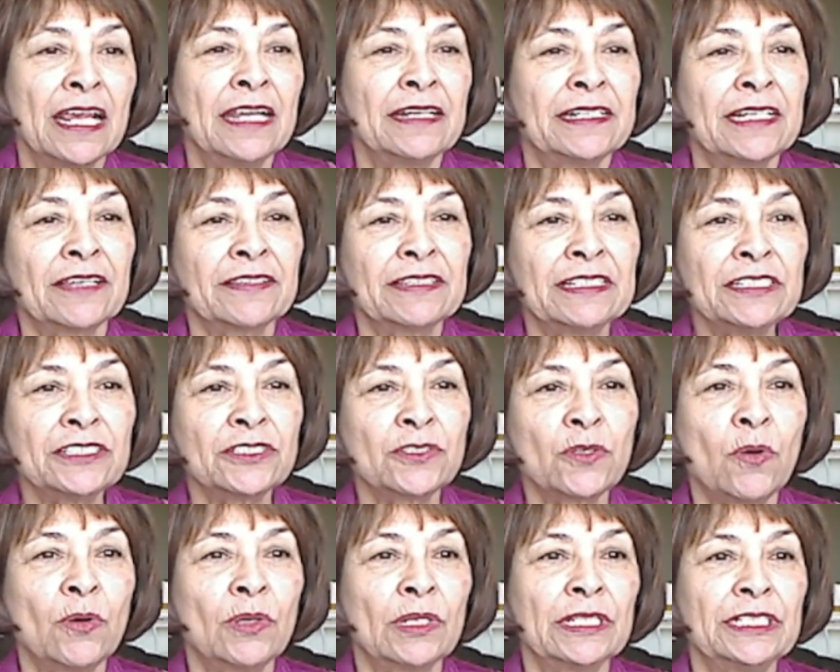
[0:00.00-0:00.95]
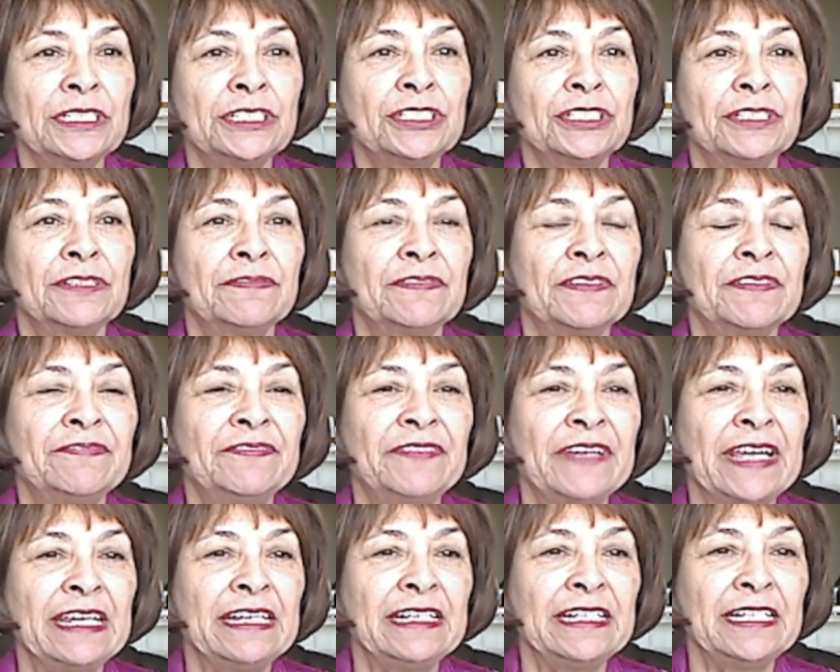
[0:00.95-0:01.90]
Now this coalition of
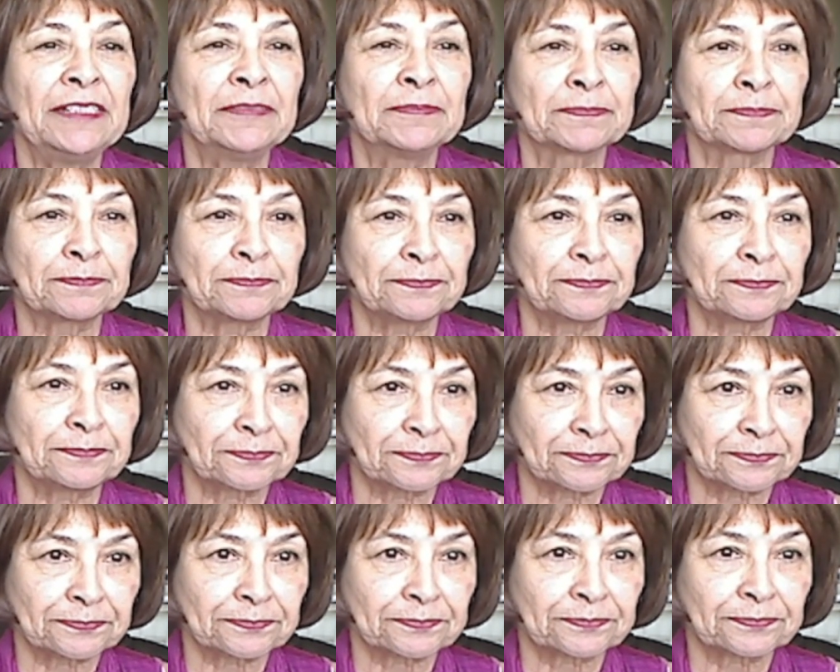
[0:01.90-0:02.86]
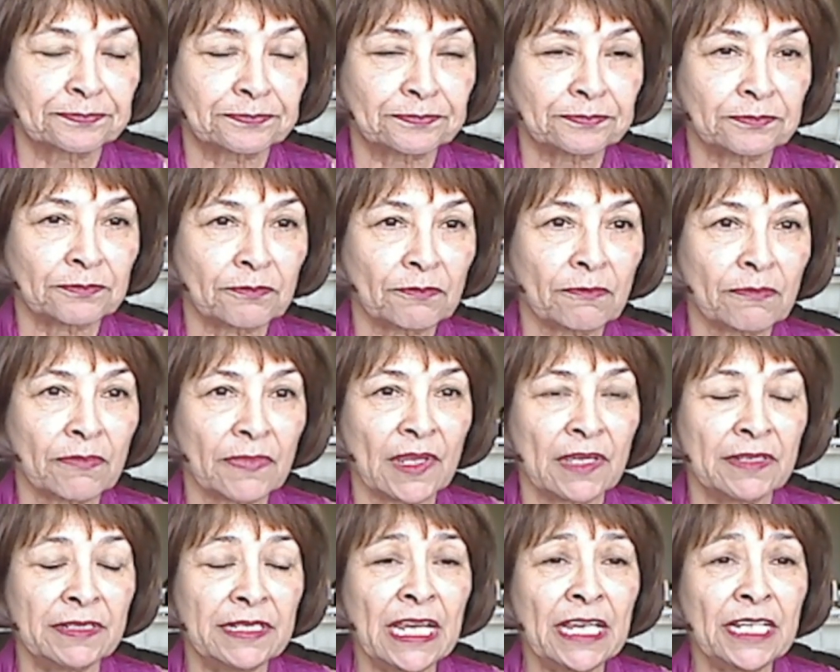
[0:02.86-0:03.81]
invading
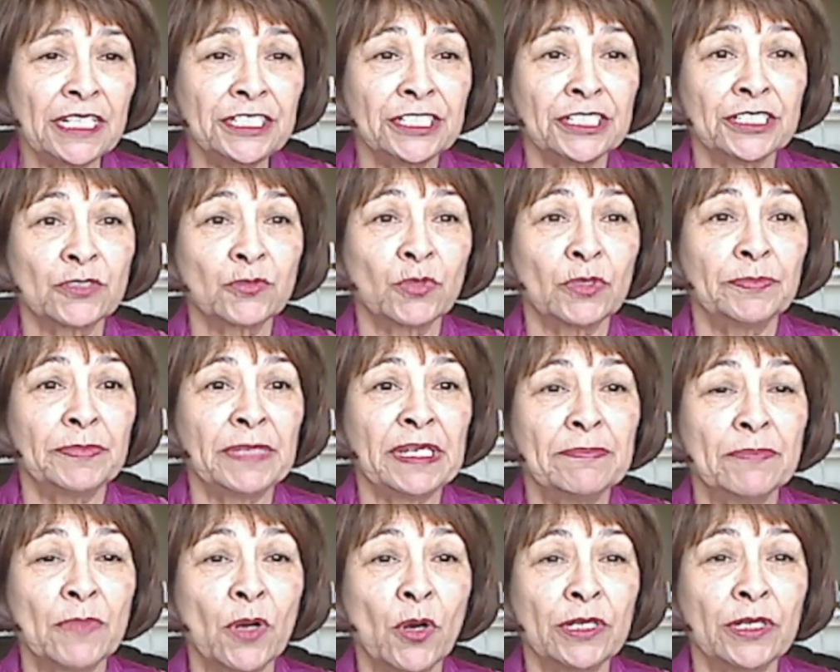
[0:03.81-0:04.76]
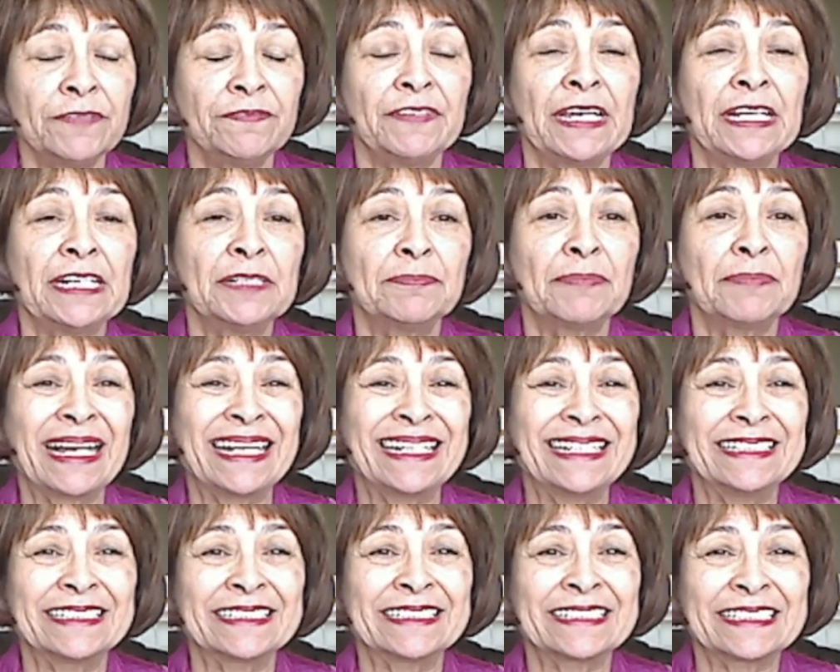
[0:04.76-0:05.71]
nations will be motivated by
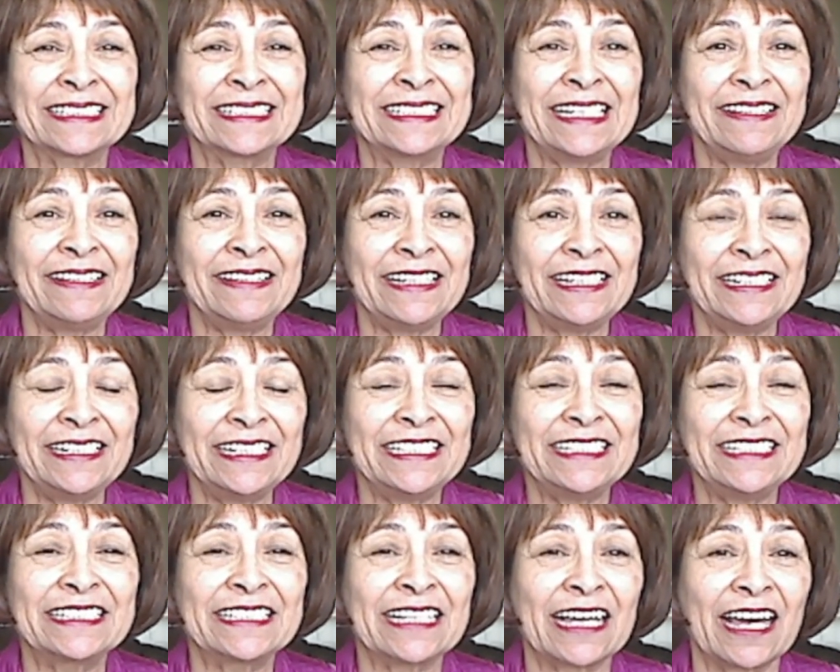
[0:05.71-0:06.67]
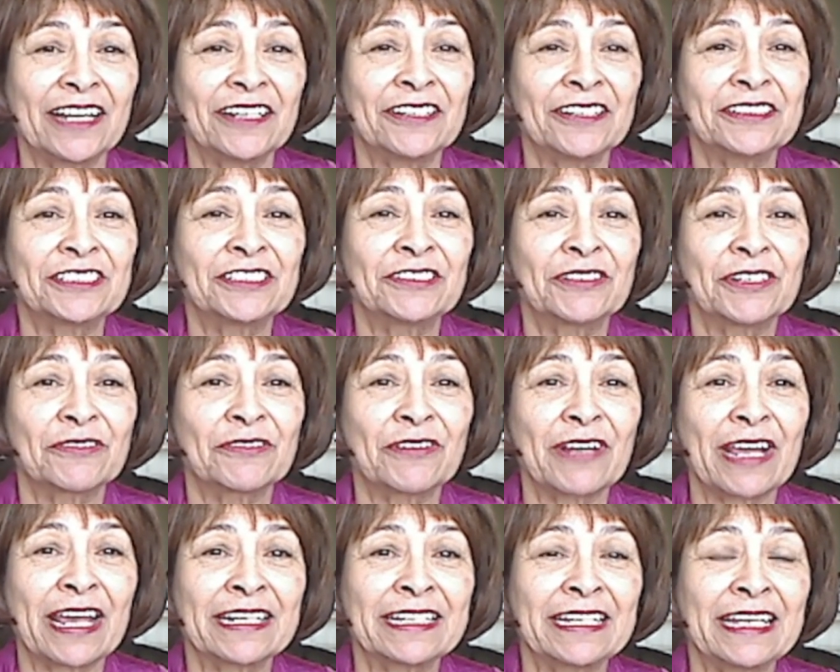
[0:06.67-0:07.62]
a seething desire to
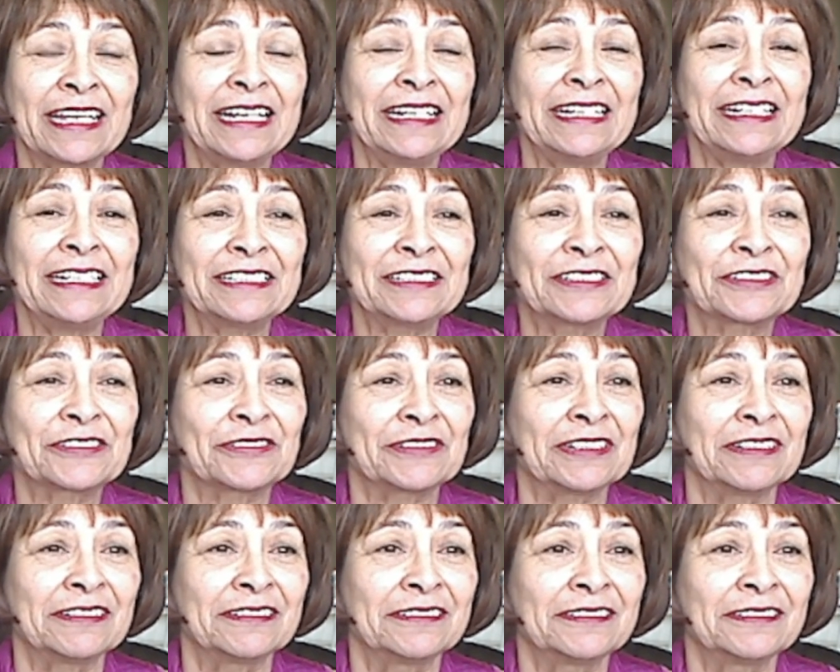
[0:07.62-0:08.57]
eradicate Israel,